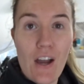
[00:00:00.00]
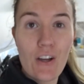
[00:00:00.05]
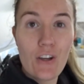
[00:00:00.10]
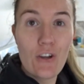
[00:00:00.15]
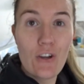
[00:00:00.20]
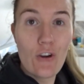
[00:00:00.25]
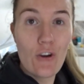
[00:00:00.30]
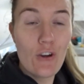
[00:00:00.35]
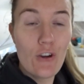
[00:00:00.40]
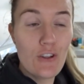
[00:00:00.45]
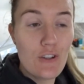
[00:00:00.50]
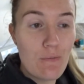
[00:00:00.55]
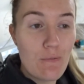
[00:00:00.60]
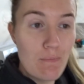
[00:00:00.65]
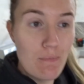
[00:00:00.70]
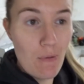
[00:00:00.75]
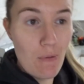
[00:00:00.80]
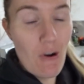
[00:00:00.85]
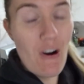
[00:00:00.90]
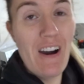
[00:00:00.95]
Good
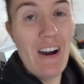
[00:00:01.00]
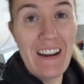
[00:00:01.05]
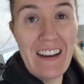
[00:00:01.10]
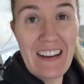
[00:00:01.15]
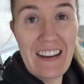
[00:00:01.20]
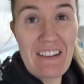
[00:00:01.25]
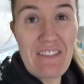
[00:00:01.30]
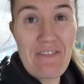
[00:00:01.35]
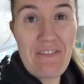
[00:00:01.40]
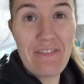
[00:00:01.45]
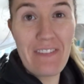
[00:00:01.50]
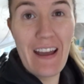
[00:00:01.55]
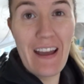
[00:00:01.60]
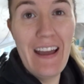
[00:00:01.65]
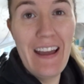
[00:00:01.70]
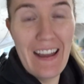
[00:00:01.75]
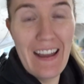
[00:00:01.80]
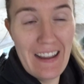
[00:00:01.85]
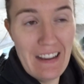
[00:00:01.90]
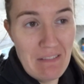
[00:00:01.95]
morning,
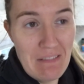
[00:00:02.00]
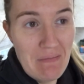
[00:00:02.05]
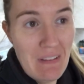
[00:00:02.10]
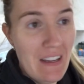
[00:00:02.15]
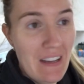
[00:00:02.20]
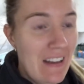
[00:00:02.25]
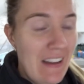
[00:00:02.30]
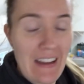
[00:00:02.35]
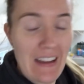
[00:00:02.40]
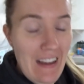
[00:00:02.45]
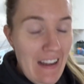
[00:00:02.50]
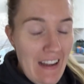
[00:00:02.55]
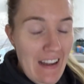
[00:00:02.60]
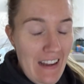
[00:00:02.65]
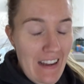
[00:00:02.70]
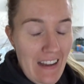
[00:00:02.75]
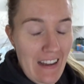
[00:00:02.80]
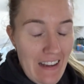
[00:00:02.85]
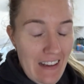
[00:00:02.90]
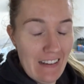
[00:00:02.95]
fam.
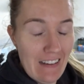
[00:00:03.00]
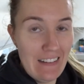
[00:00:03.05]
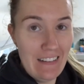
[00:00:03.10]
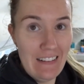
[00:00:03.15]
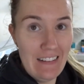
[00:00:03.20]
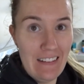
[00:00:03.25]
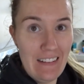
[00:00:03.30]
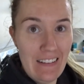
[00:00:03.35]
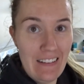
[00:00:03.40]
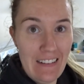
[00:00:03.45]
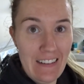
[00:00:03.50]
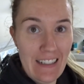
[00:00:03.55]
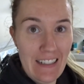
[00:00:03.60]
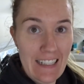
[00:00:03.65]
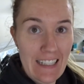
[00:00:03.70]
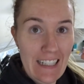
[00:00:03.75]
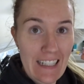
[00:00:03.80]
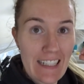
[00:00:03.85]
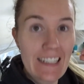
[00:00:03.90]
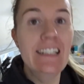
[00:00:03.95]

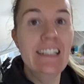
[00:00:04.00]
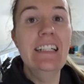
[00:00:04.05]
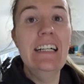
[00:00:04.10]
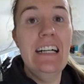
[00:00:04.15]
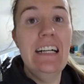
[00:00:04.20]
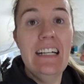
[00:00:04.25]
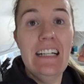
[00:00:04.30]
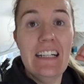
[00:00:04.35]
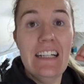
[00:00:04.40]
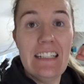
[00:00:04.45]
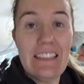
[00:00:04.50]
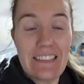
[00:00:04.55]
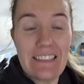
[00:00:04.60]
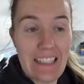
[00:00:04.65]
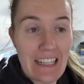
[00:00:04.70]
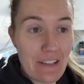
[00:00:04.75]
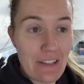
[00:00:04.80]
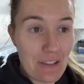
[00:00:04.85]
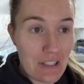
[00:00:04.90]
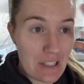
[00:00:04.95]
Today
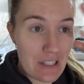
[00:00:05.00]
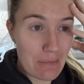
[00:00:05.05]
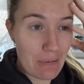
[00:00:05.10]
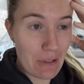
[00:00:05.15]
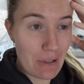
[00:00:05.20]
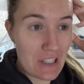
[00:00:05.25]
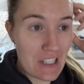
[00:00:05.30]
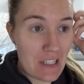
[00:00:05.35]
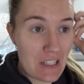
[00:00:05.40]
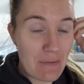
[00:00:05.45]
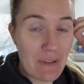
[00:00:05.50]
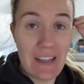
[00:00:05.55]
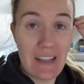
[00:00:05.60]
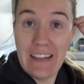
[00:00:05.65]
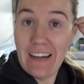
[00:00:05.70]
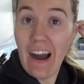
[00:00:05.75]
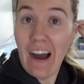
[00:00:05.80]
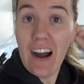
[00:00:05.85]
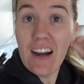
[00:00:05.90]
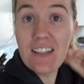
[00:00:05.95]
was supposed to be a
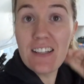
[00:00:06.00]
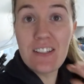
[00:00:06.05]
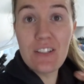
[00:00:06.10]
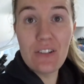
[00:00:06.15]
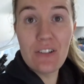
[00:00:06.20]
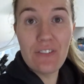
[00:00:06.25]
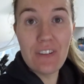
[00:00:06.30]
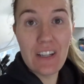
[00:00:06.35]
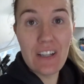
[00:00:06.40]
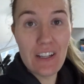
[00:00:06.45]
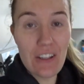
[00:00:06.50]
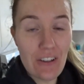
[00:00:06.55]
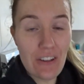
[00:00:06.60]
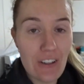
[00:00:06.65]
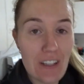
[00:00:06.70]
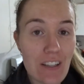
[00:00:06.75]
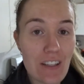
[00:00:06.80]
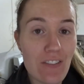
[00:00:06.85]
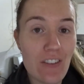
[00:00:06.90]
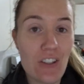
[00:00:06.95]
nice little video
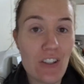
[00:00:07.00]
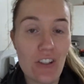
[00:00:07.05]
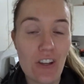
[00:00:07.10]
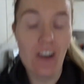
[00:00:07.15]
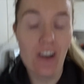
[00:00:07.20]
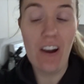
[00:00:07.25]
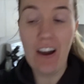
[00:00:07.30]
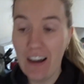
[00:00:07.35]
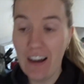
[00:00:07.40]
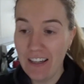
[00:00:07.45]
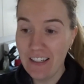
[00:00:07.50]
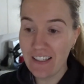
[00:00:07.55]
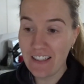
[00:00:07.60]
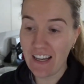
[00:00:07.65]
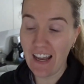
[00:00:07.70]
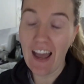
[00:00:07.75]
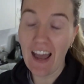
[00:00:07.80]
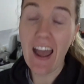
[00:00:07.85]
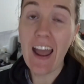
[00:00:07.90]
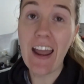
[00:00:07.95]
giving you guys
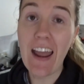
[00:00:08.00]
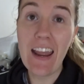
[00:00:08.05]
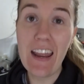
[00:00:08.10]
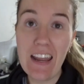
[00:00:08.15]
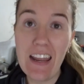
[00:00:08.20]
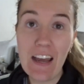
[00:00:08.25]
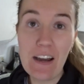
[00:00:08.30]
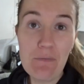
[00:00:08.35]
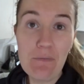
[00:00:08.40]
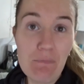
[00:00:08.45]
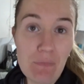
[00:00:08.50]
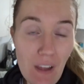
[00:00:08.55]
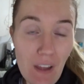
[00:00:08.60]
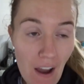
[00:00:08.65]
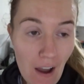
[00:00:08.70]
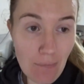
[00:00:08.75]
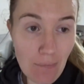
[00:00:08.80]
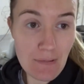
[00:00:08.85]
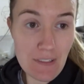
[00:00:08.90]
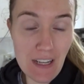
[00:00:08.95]
a
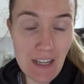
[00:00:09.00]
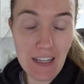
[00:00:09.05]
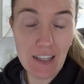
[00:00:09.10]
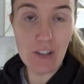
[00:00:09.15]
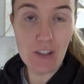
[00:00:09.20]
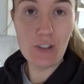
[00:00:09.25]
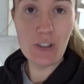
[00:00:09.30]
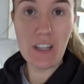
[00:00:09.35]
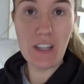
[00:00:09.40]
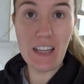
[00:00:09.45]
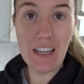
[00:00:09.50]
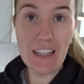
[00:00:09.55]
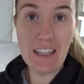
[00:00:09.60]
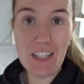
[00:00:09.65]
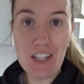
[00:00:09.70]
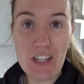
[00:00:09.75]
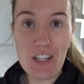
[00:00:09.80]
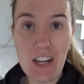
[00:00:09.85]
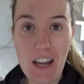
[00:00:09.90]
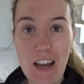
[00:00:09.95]
update on
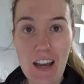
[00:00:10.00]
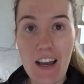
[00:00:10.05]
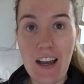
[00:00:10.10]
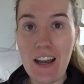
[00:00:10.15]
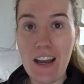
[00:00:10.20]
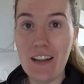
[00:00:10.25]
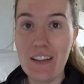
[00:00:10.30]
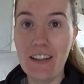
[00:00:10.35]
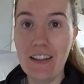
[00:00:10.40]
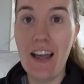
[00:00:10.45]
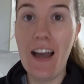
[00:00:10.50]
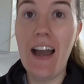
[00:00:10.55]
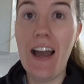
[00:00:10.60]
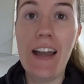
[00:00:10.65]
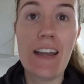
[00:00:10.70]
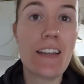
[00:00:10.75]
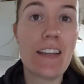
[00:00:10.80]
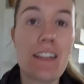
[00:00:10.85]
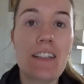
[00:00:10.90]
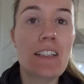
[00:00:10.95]
Keisha,
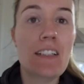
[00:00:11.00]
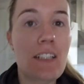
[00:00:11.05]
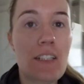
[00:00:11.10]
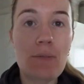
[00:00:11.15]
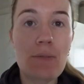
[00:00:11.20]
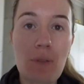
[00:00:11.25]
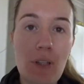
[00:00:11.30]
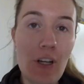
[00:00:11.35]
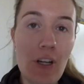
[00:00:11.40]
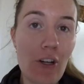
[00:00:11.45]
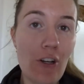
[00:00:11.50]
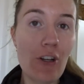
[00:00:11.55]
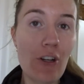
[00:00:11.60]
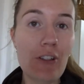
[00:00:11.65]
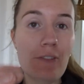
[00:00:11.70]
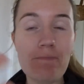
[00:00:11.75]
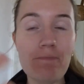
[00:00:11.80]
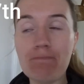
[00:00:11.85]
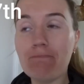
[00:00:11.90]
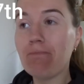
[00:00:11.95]
like, you
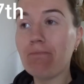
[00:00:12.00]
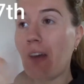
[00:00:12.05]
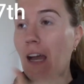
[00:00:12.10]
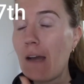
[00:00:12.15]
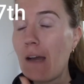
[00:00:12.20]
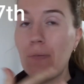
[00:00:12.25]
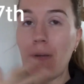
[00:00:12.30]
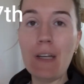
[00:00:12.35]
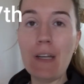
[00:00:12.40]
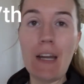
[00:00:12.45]
know, happy